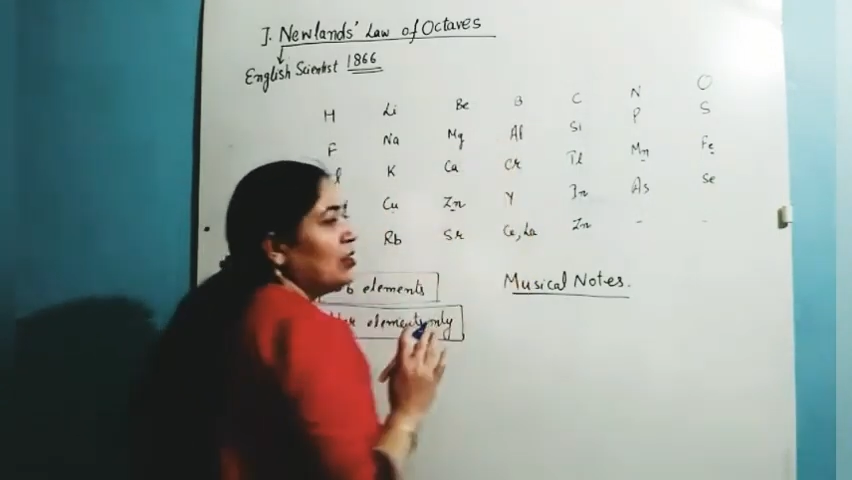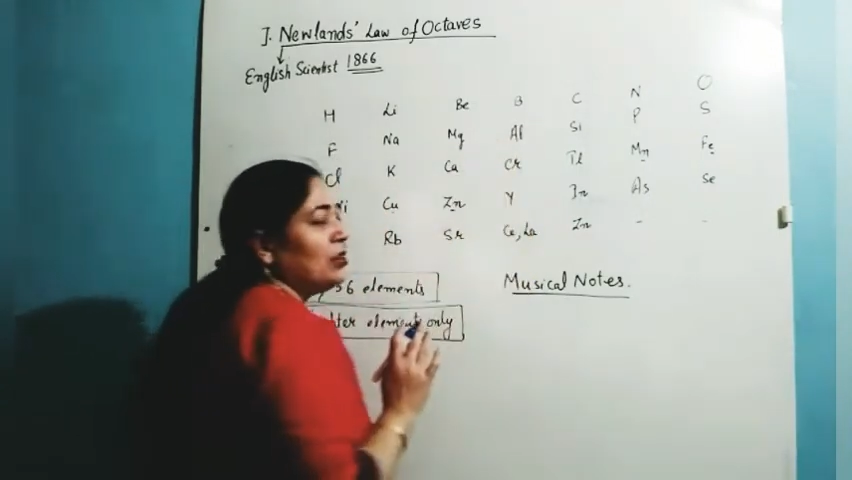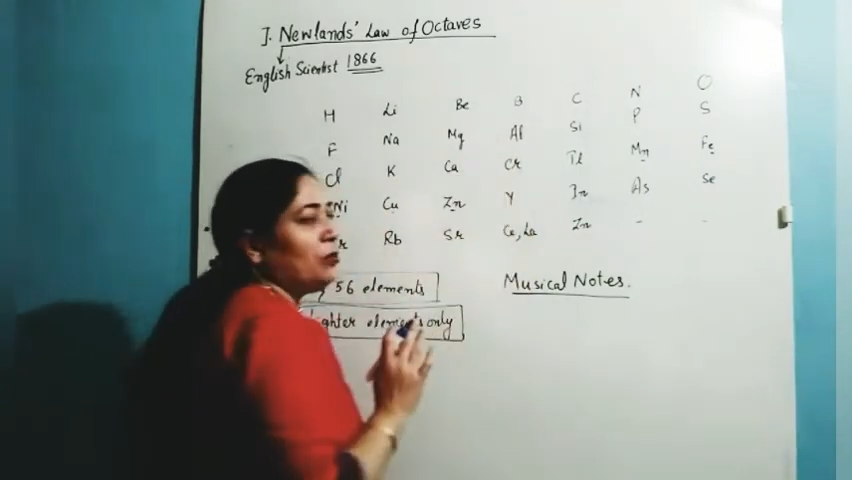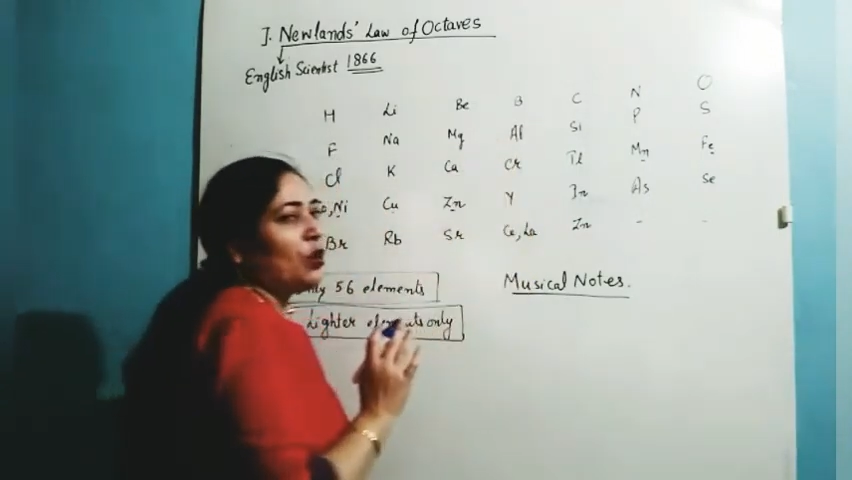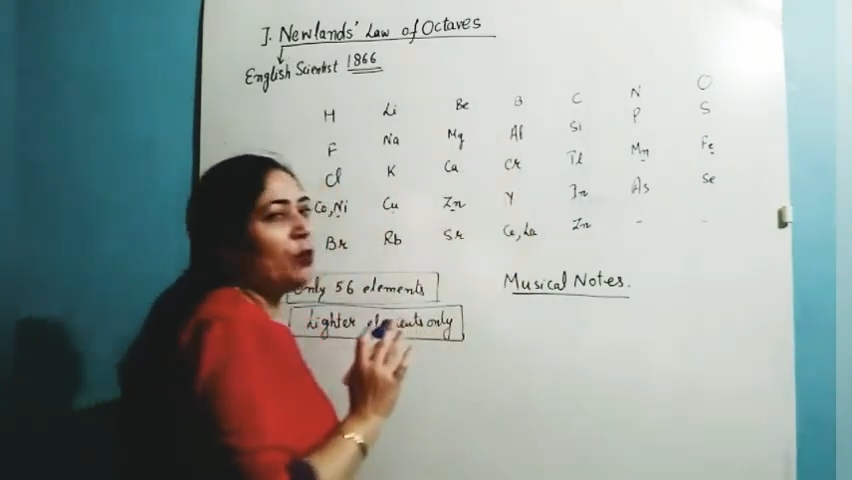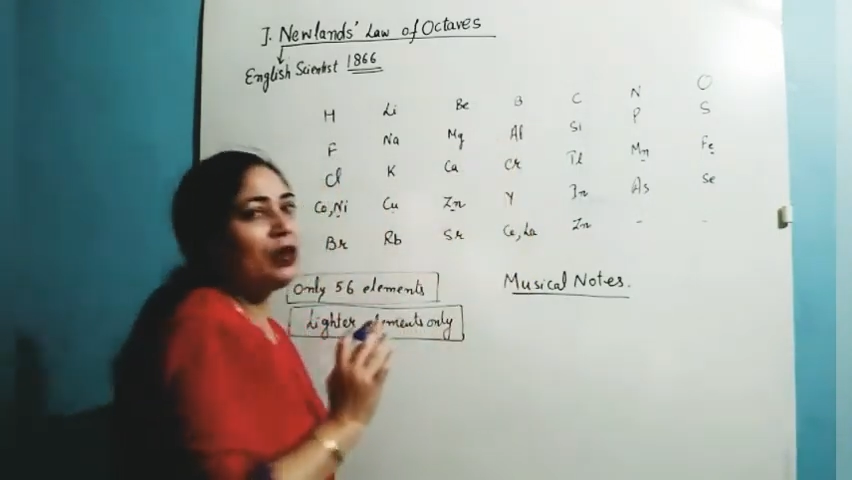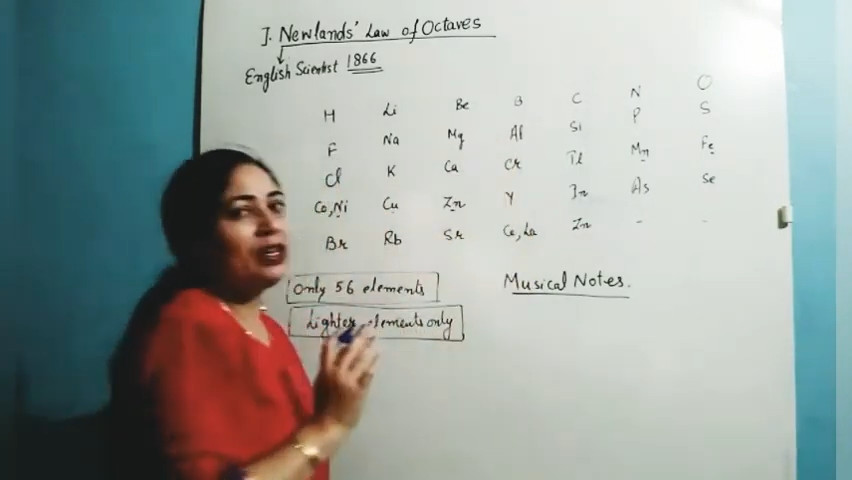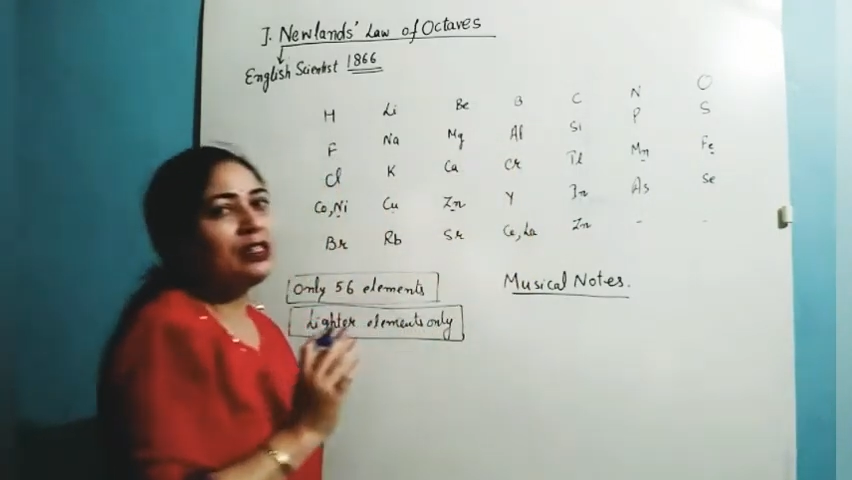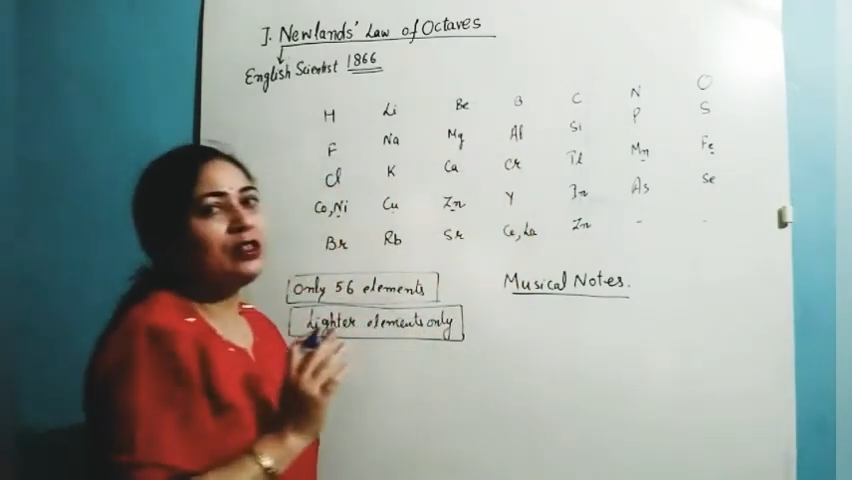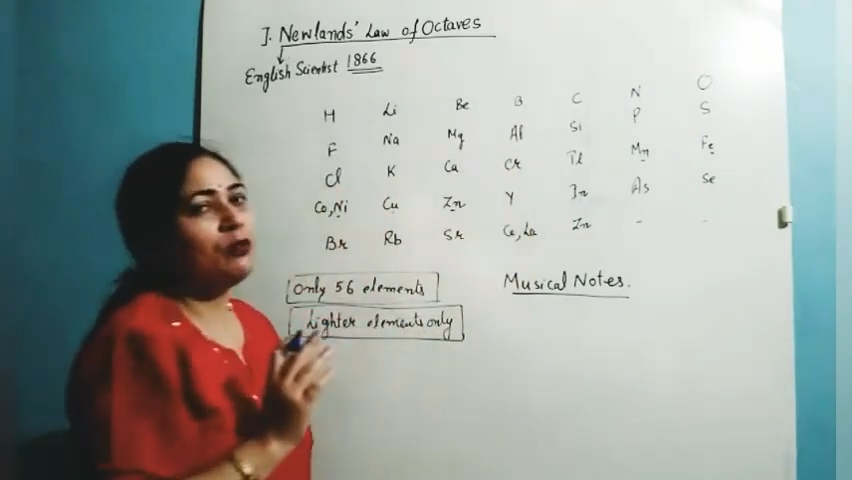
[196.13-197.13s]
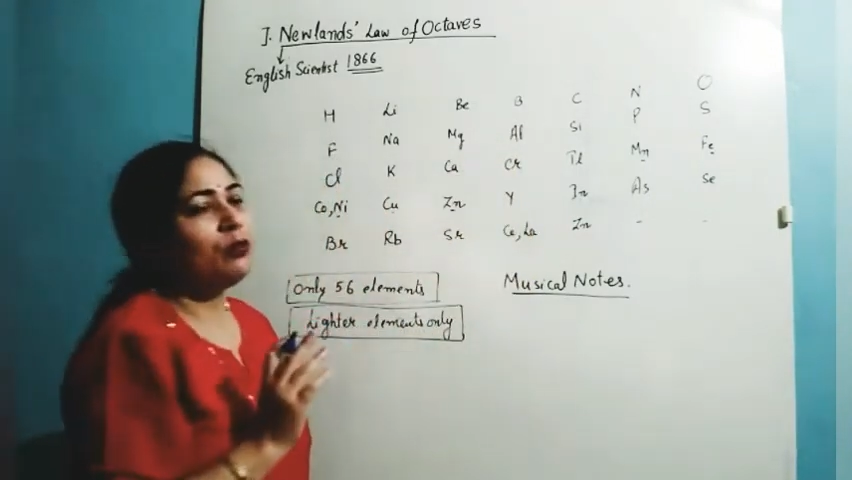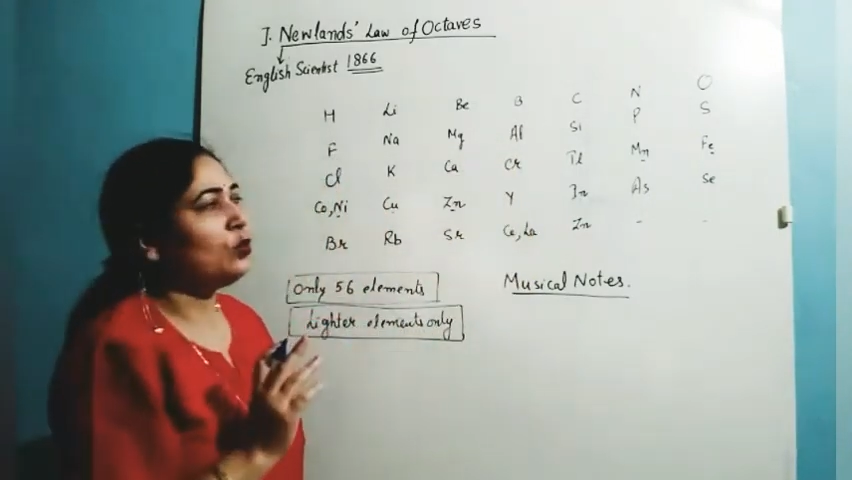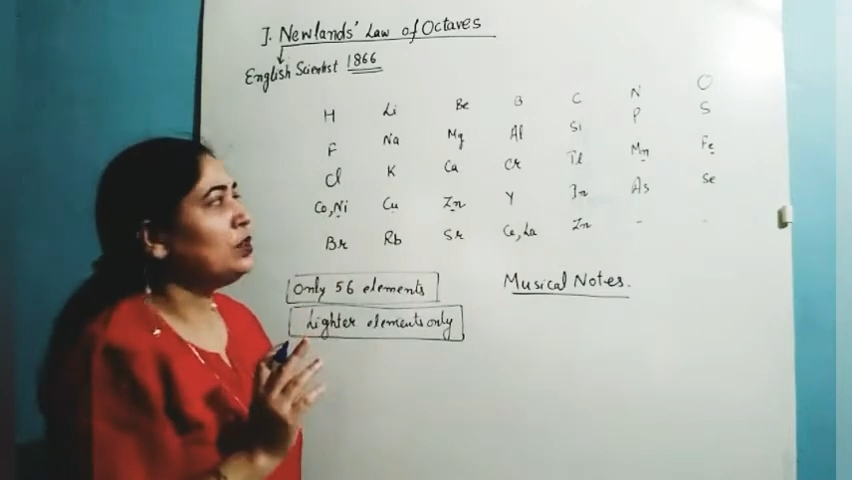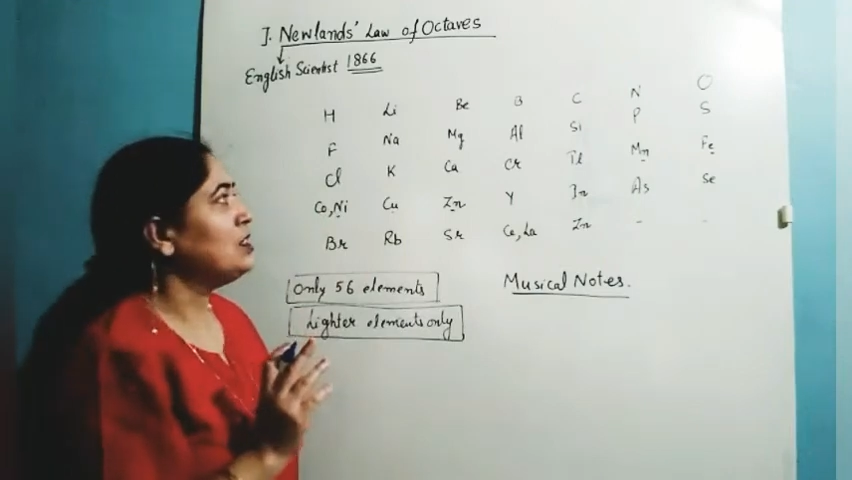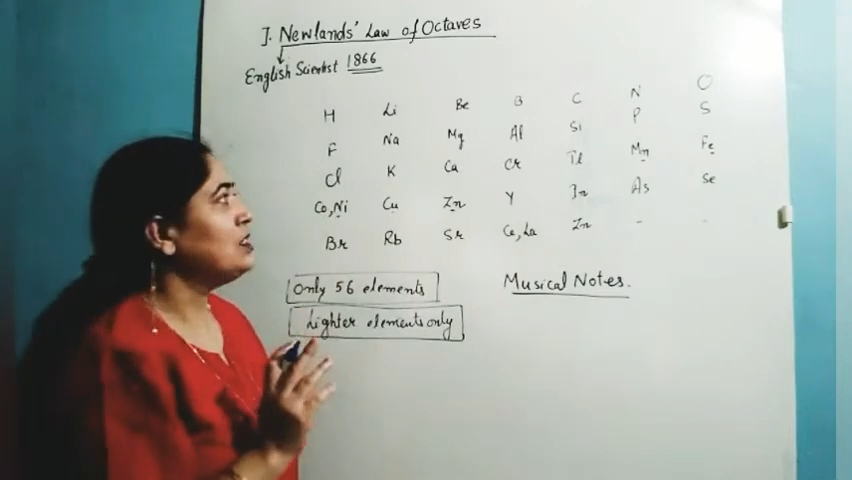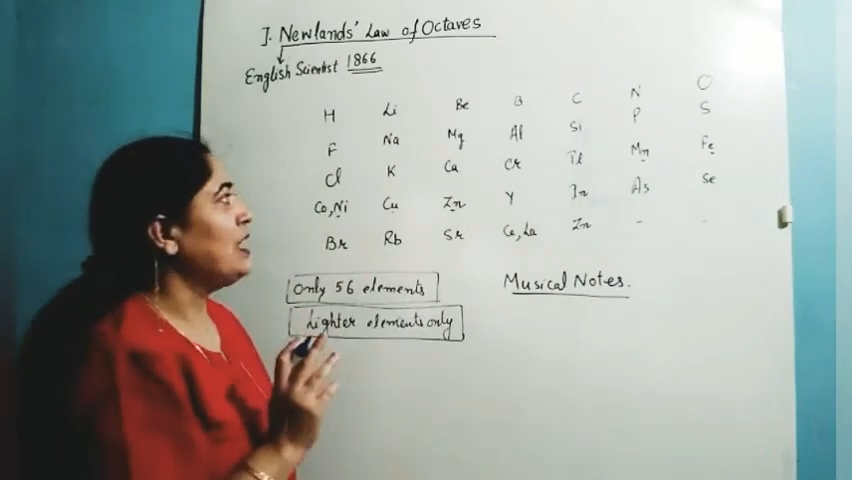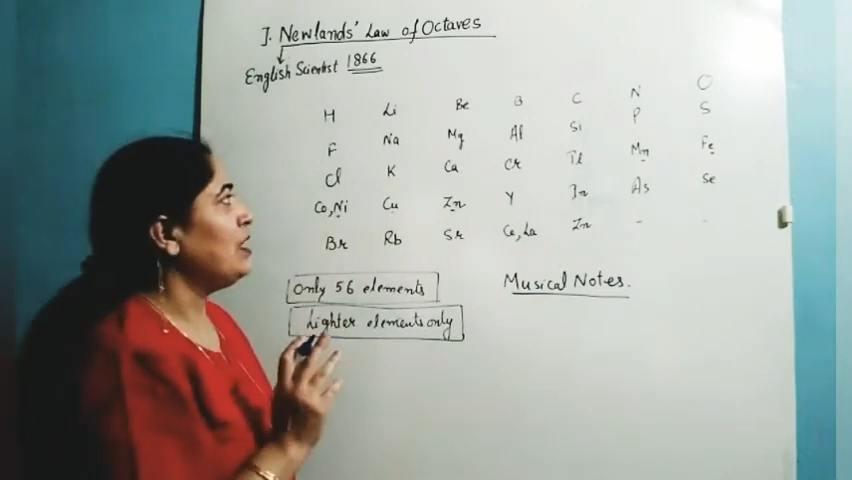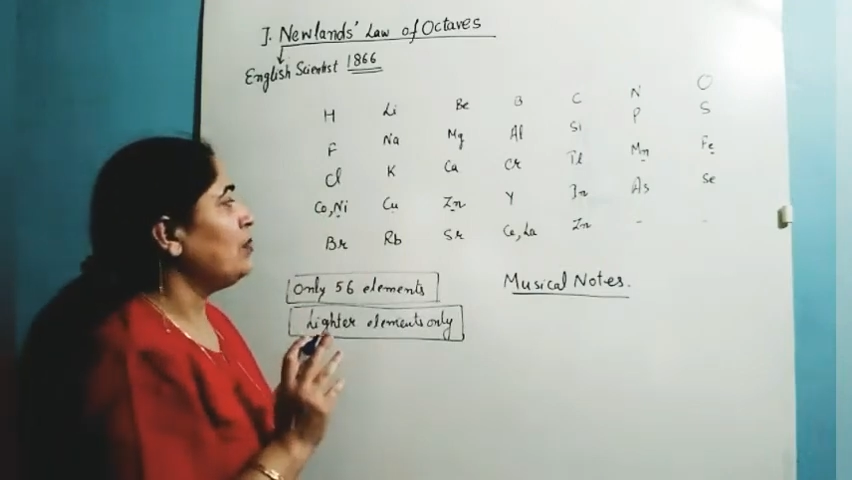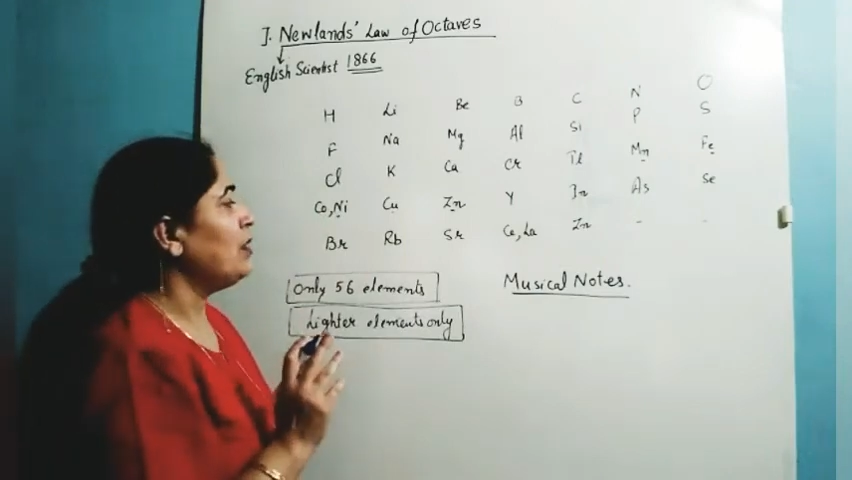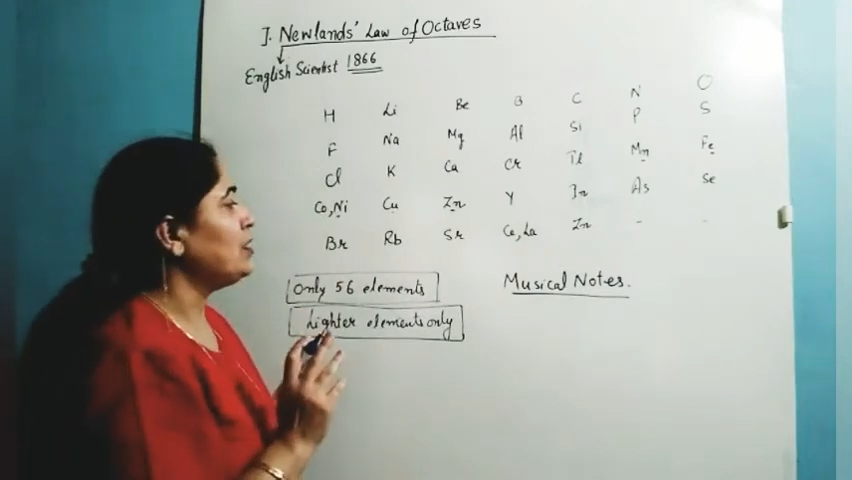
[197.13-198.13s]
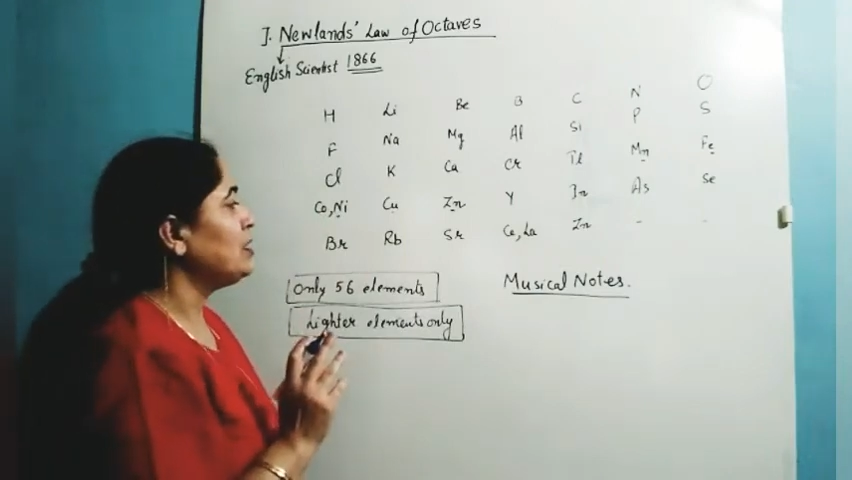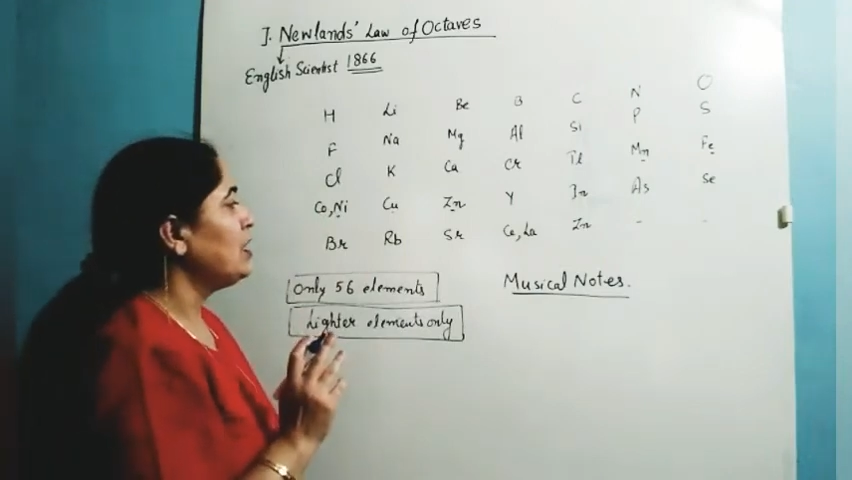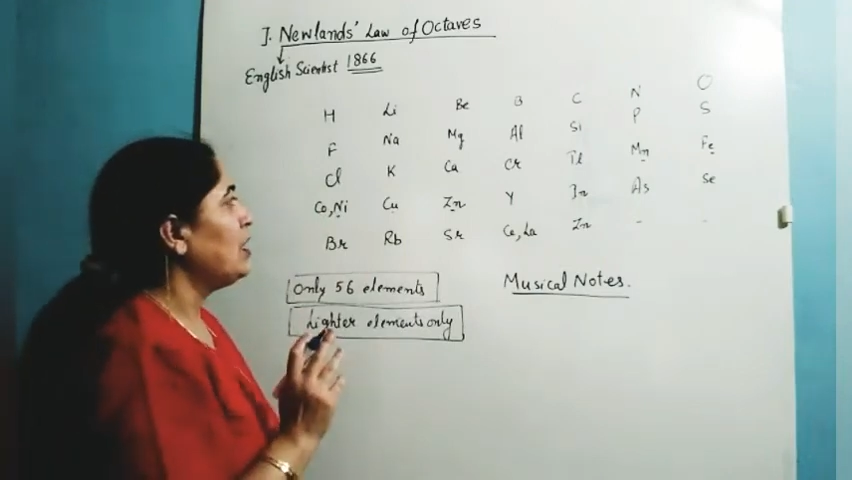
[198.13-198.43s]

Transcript: the properties of both these elements.